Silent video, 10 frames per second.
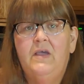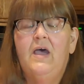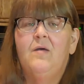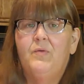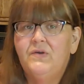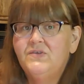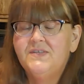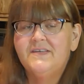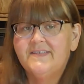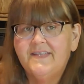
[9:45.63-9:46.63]
a
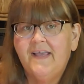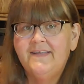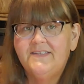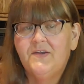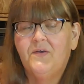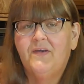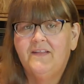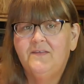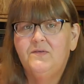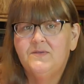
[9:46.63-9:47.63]
person decides they're going to
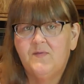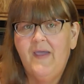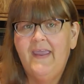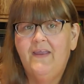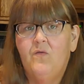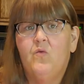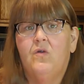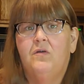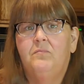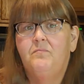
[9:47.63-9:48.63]
lose weight
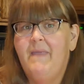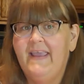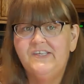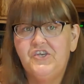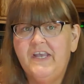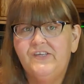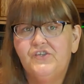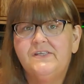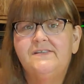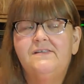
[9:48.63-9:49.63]
or make
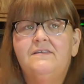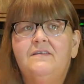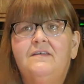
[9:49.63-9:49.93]
changes,